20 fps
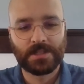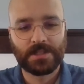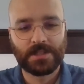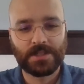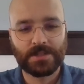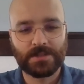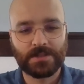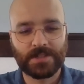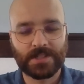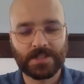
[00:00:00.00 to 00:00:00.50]

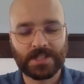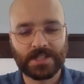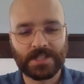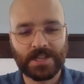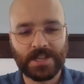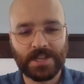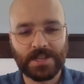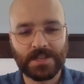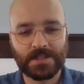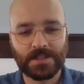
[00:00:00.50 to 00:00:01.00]
and to
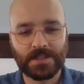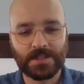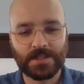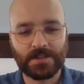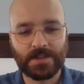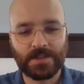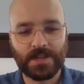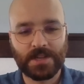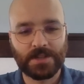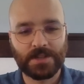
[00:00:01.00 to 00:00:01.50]
recognize that the
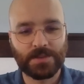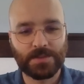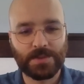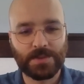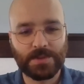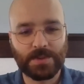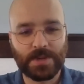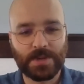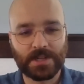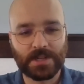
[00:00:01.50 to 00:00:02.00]
ground we
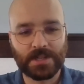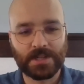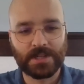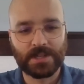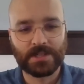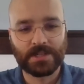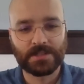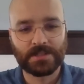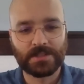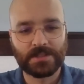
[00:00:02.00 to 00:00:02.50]
walk
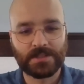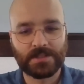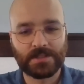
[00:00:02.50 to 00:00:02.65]
on